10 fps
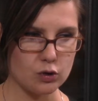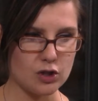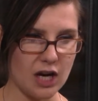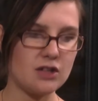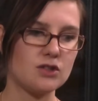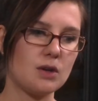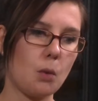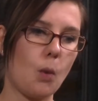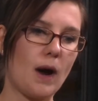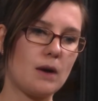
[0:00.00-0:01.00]
change the
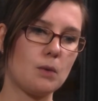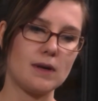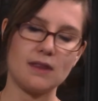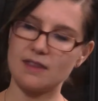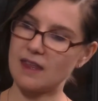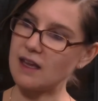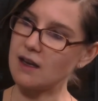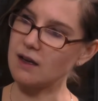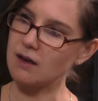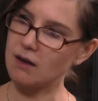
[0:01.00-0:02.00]
way we
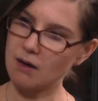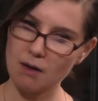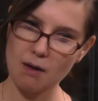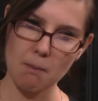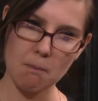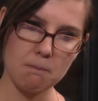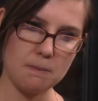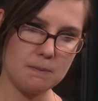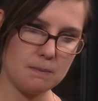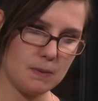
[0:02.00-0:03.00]
think
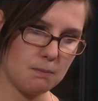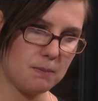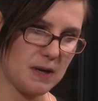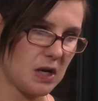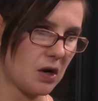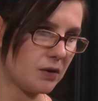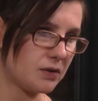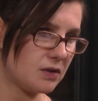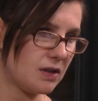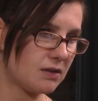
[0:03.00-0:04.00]

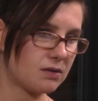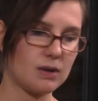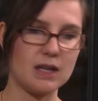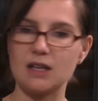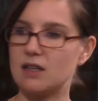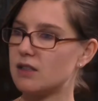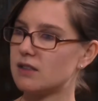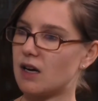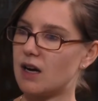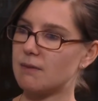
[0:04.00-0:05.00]
beyond the 3-year
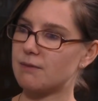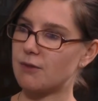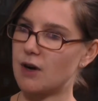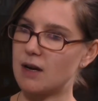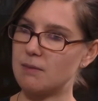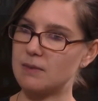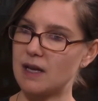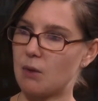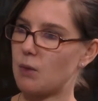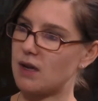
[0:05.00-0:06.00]
time frame
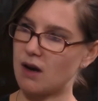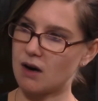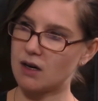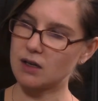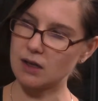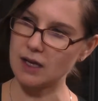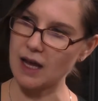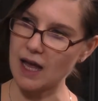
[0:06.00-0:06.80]
that we currently